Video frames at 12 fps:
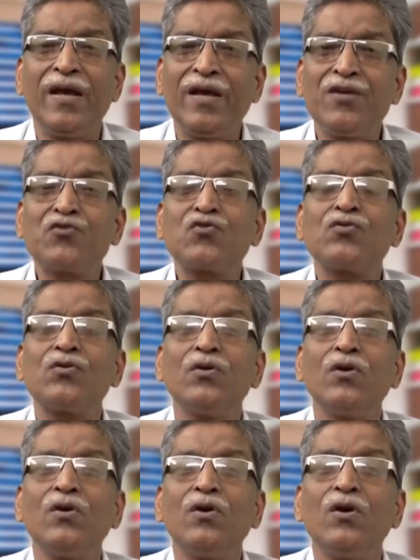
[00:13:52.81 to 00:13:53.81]
is
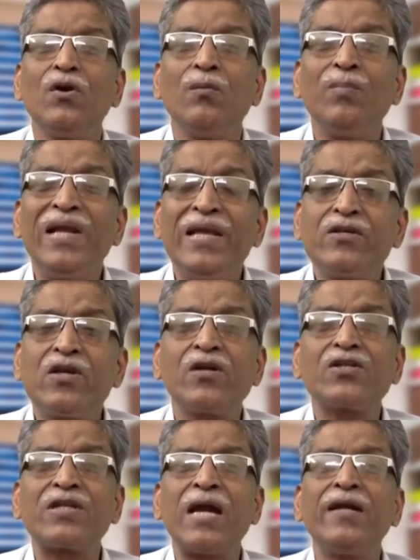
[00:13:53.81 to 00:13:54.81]
please
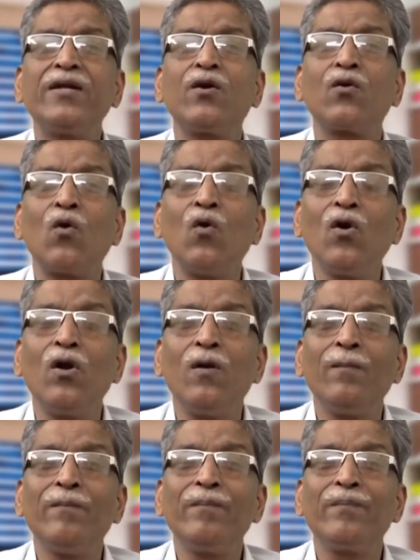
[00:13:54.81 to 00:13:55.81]
understand your role